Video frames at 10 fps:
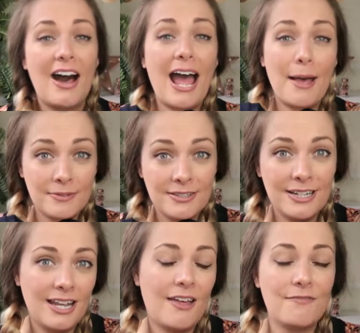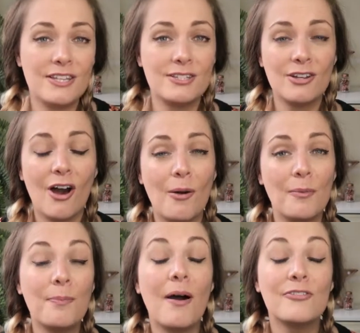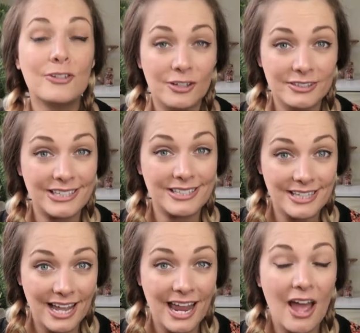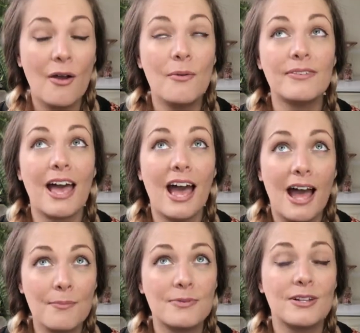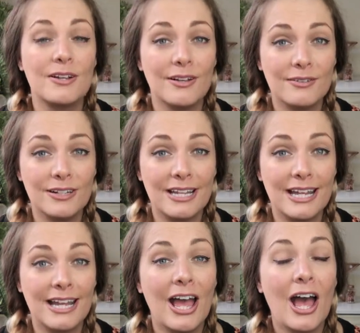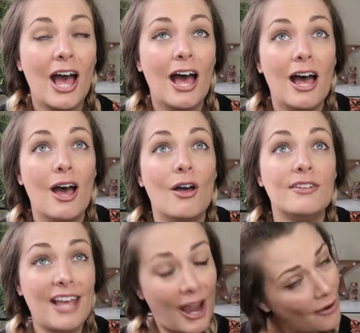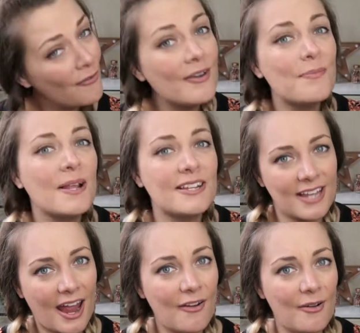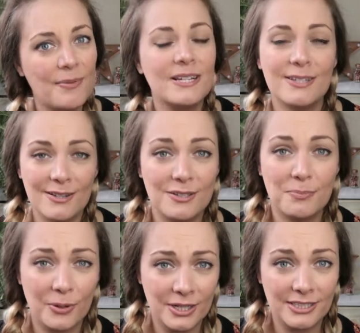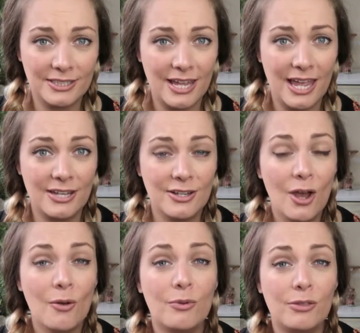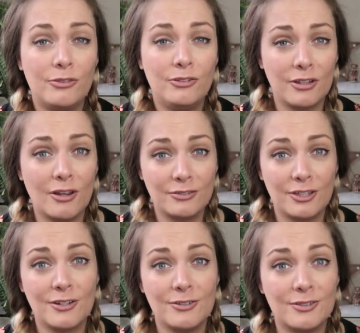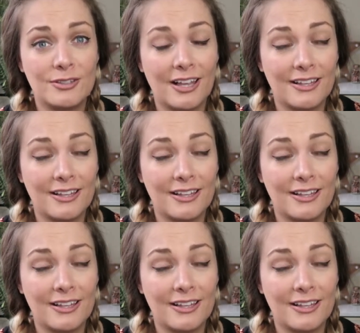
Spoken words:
I absolutely love this top, but I've got to say I was absolutely terribly disappointed with Jojo's